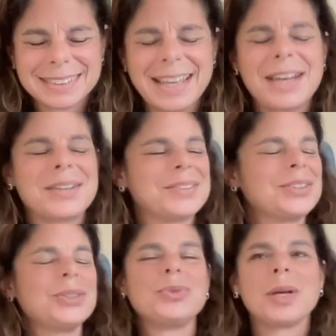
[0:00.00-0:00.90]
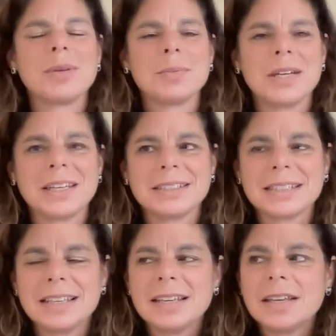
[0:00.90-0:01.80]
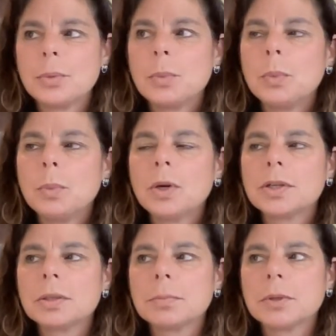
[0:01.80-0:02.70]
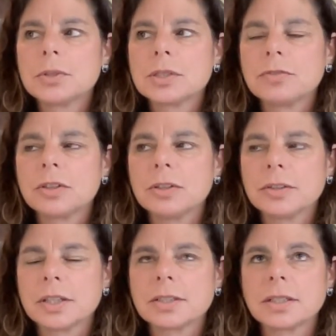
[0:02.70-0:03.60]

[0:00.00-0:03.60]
Yeah, you read my mind. One of the most difficult things,